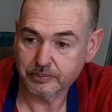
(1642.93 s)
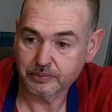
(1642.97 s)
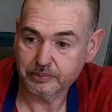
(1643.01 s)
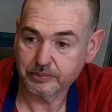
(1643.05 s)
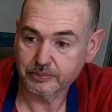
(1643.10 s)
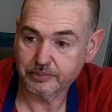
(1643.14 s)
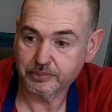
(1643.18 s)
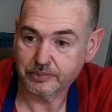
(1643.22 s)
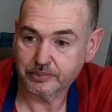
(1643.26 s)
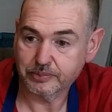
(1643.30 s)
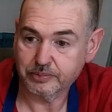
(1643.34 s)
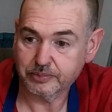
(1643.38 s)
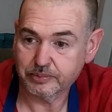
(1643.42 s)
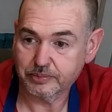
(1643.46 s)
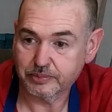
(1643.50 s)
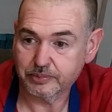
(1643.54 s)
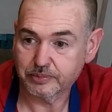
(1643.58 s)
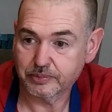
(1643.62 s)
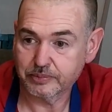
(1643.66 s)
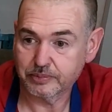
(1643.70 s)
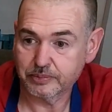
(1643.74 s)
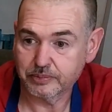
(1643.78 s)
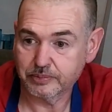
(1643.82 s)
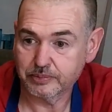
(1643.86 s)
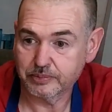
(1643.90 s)

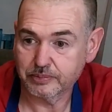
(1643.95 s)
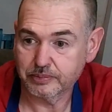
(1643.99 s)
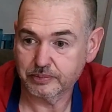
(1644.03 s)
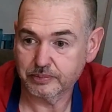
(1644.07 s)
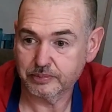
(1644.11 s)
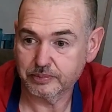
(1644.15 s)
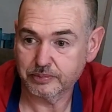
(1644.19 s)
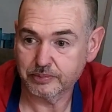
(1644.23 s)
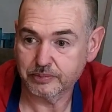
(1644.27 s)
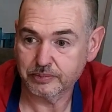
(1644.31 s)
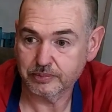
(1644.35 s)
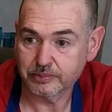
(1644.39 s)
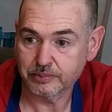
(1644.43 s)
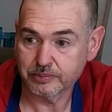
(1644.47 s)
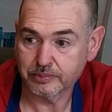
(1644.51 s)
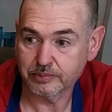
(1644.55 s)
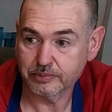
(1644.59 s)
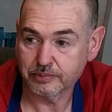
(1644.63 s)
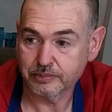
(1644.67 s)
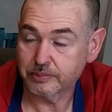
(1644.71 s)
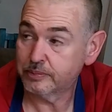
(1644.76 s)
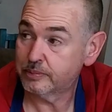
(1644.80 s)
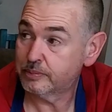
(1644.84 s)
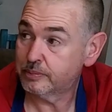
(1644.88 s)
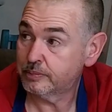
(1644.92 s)

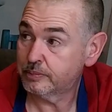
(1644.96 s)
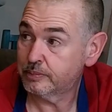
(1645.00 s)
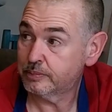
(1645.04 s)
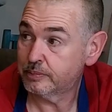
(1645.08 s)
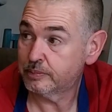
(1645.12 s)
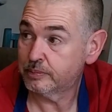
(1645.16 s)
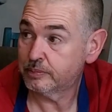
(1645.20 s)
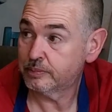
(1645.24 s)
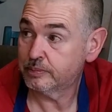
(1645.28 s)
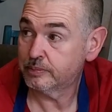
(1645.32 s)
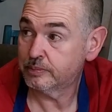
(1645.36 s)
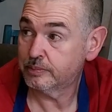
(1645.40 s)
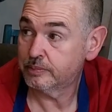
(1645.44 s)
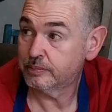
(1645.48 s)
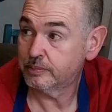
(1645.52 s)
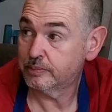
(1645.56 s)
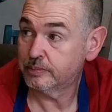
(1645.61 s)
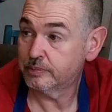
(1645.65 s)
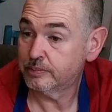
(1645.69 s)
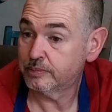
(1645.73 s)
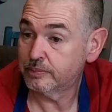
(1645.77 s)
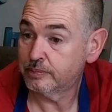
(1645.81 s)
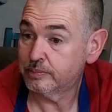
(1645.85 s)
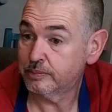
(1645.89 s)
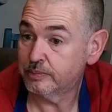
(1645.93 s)

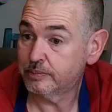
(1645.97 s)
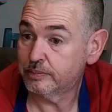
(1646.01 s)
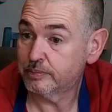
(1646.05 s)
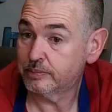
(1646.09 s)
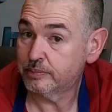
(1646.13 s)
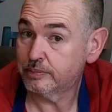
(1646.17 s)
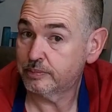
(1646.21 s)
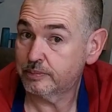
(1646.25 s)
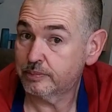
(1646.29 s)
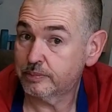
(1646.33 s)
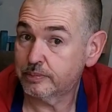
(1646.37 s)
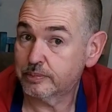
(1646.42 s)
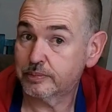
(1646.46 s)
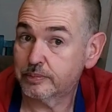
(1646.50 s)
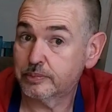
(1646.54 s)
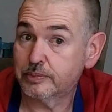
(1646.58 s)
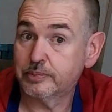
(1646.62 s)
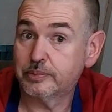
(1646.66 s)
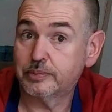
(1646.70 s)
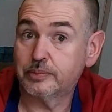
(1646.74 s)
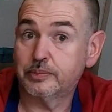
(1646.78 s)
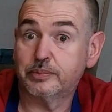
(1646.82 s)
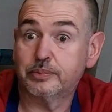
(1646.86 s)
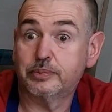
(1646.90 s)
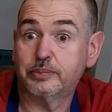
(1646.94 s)

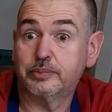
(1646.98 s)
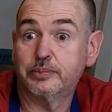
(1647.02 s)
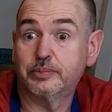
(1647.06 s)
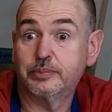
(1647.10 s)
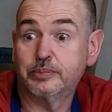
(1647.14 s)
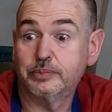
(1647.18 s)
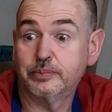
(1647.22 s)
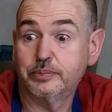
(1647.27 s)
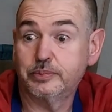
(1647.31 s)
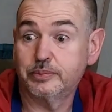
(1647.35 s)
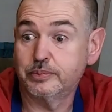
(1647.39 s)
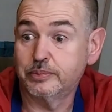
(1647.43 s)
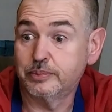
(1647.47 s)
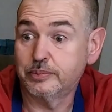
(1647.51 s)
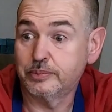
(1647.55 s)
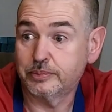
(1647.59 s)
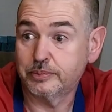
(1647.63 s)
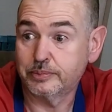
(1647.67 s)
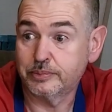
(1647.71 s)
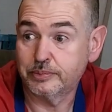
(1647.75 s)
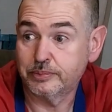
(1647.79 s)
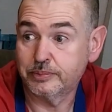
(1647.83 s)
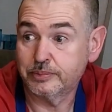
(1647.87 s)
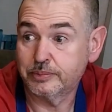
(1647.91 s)
This person isn't speaking.